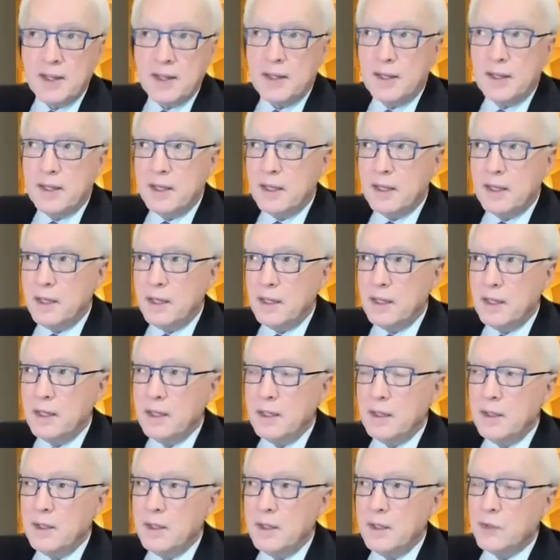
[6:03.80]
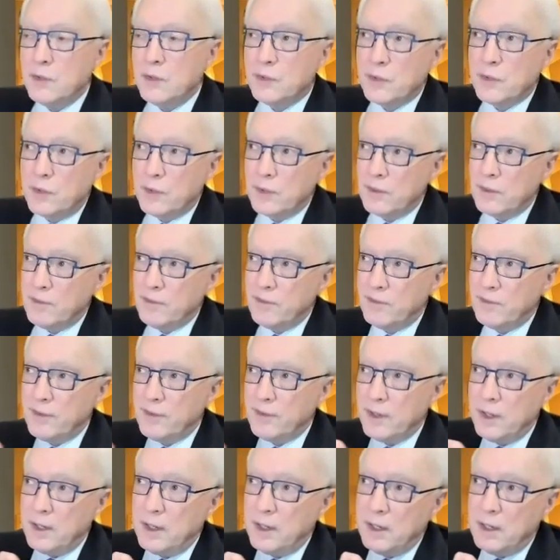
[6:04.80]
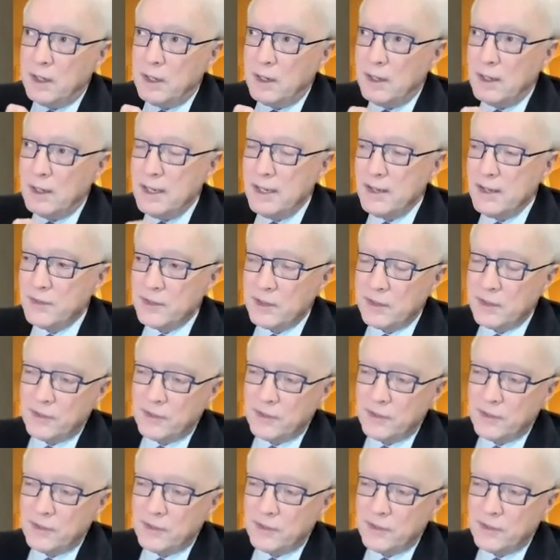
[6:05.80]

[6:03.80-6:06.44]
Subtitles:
the sort of list